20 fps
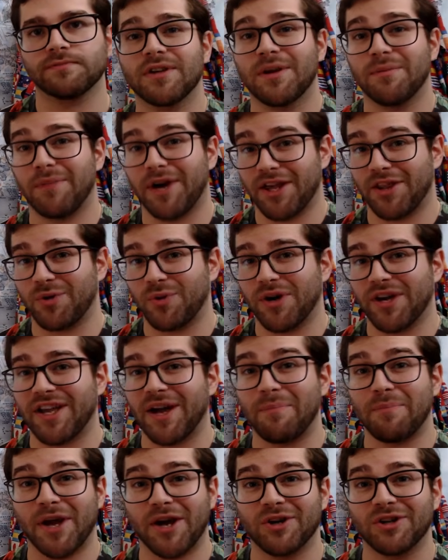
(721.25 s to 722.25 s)
By the way,
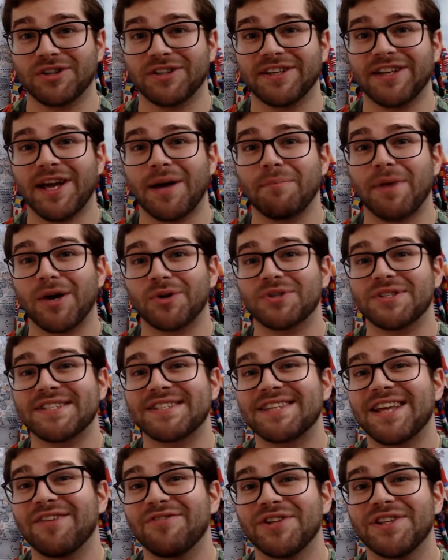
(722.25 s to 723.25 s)
apparently about
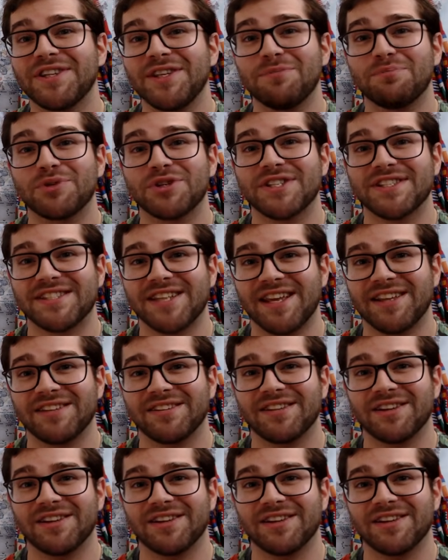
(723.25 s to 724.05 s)
70%